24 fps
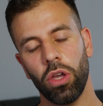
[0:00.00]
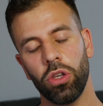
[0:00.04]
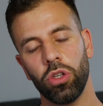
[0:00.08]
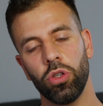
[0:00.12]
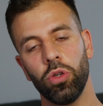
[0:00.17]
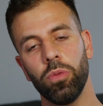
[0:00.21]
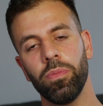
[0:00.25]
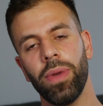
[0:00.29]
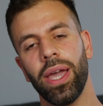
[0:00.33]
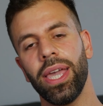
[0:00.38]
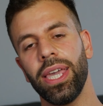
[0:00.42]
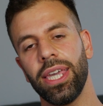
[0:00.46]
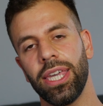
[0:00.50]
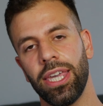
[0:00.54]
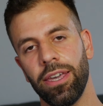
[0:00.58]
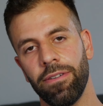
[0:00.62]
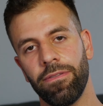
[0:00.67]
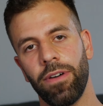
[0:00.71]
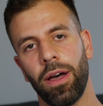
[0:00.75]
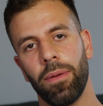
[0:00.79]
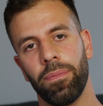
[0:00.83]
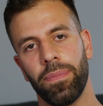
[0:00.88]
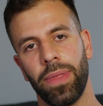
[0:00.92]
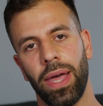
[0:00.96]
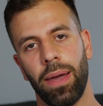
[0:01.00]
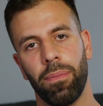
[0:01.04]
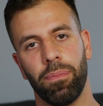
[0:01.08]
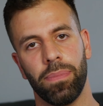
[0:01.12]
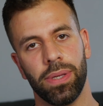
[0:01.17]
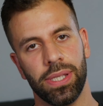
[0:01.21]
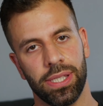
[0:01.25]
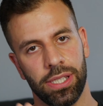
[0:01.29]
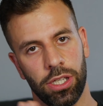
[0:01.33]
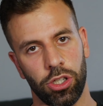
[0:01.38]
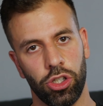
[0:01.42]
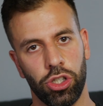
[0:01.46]
You may give up that
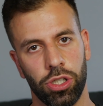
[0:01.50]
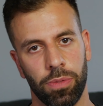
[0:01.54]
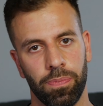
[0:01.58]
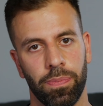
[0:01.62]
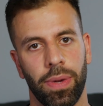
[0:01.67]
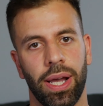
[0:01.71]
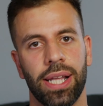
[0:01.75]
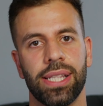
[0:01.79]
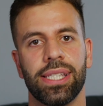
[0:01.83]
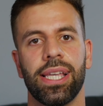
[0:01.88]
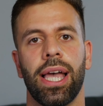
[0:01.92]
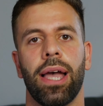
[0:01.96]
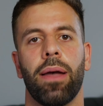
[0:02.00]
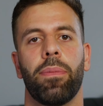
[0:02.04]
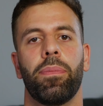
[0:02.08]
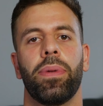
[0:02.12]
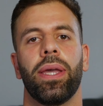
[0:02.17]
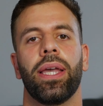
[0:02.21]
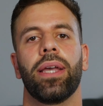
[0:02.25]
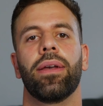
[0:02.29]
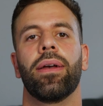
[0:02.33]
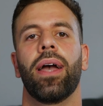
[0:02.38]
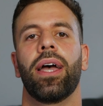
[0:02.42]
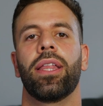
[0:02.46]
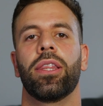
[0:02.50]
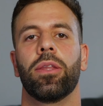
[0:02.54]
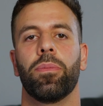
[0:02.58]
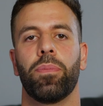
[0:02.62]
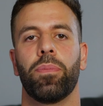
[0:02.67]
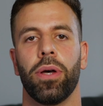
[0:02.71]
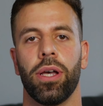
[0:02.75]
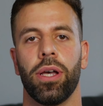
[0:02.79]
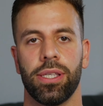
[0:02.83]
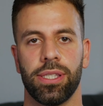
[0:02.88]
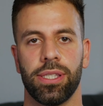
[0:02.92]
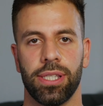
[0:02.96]
position by tapping and the
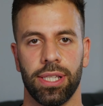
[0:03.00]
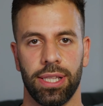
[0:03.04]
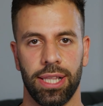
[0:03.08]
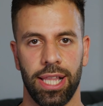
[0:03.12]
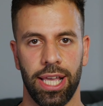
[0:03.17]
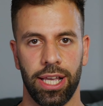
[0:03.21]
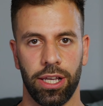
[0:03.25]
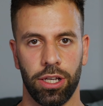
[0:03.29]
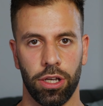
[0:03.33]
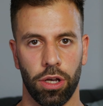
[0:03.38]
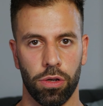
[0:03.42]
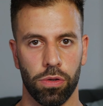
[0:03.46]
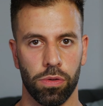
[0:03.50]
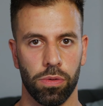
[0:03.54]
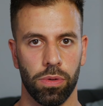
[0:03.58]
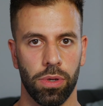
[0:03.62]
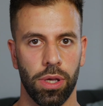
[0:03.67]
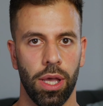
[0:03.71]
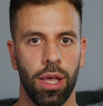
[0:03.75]
person let go.